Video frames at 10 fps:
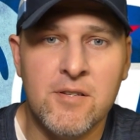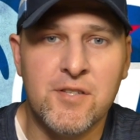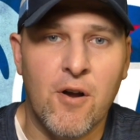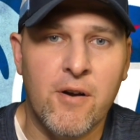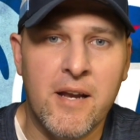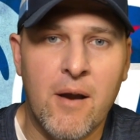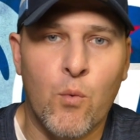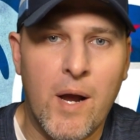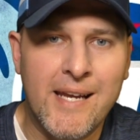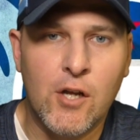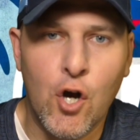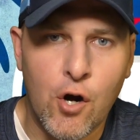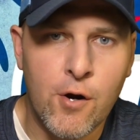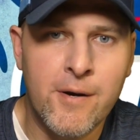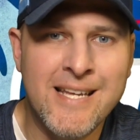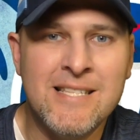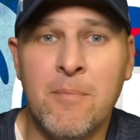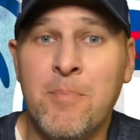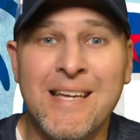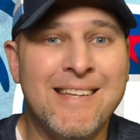Starting at right guard is a
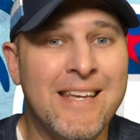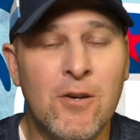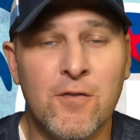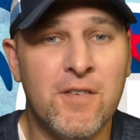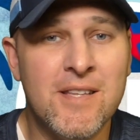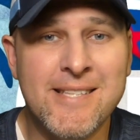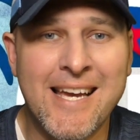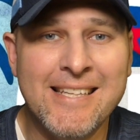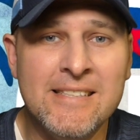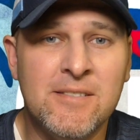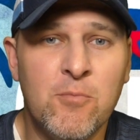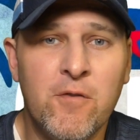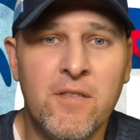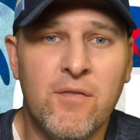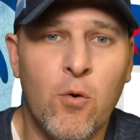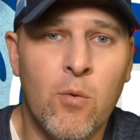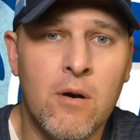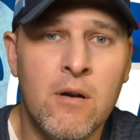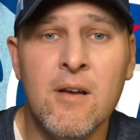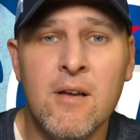big deal for the Titans moving forward.